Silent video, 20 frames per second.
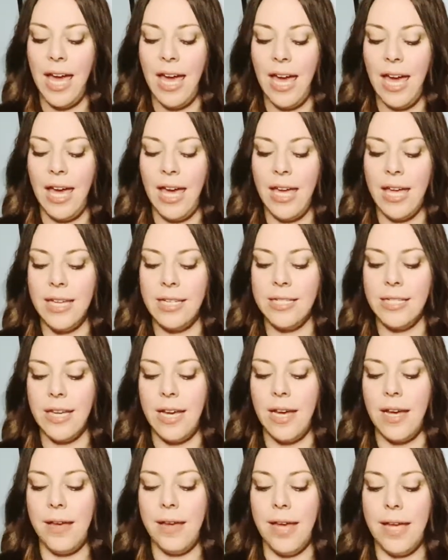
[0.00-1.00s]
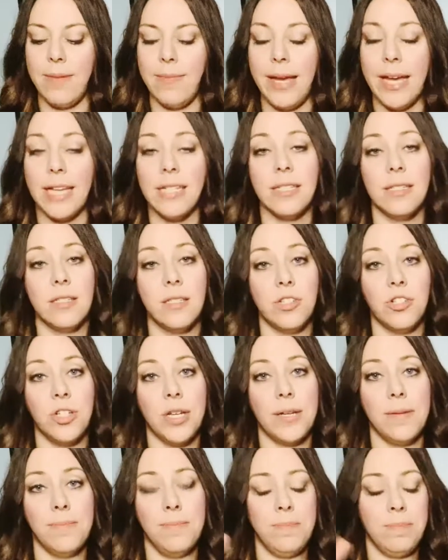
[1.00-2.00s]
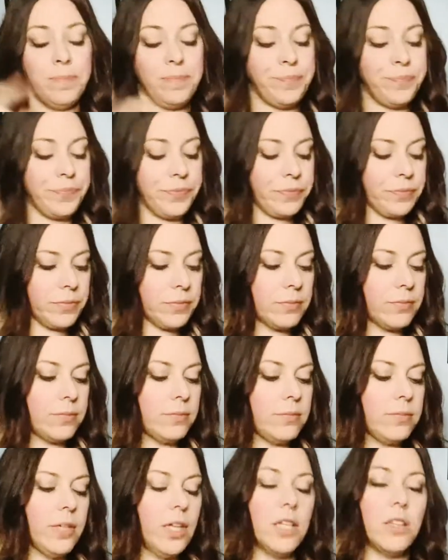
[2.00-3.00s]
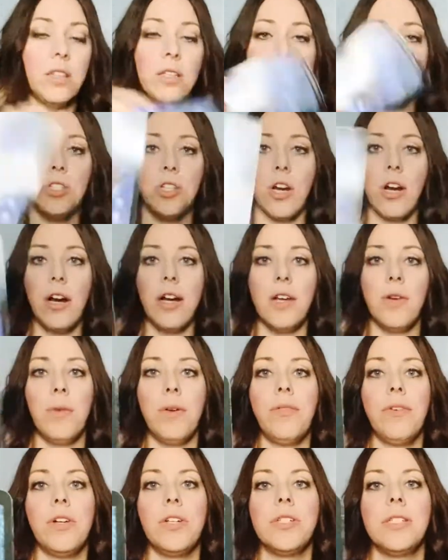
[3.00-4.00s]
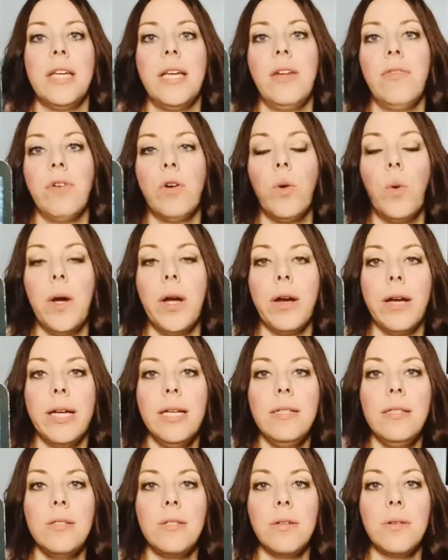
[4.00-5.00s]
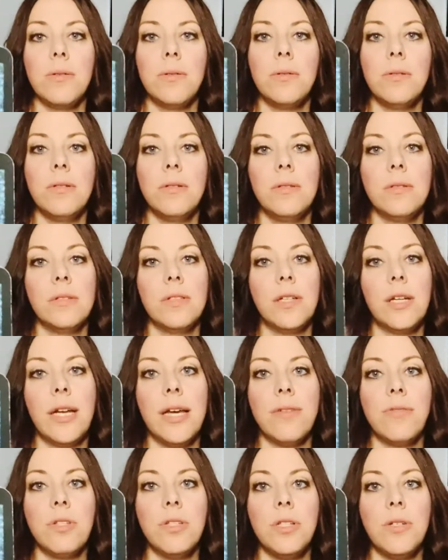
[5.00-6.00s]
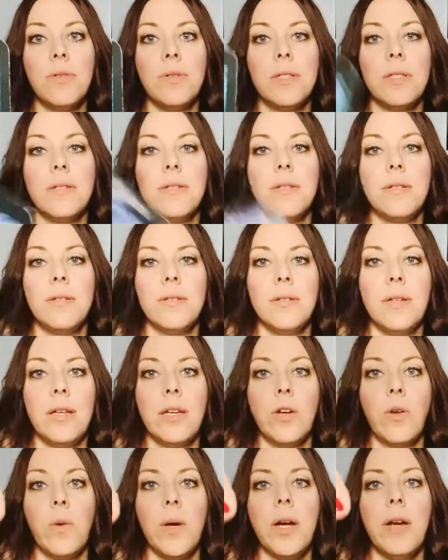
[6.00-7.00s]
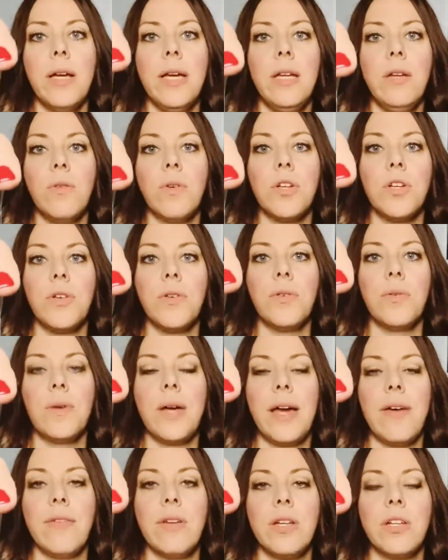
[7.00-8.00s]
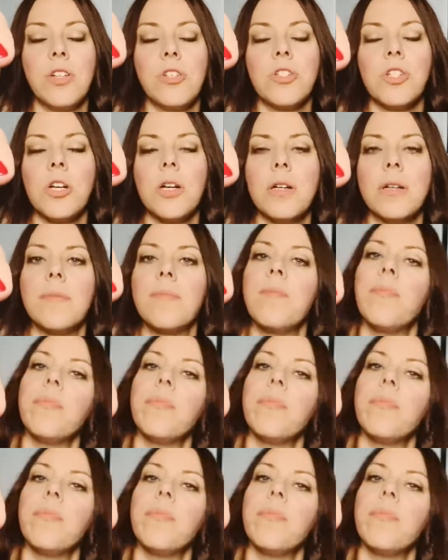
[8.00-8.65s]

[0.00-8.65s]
And make a decision. The star in reverse, sign of Aquarius, so could have to do with an Aquarian, or you have it in your chart.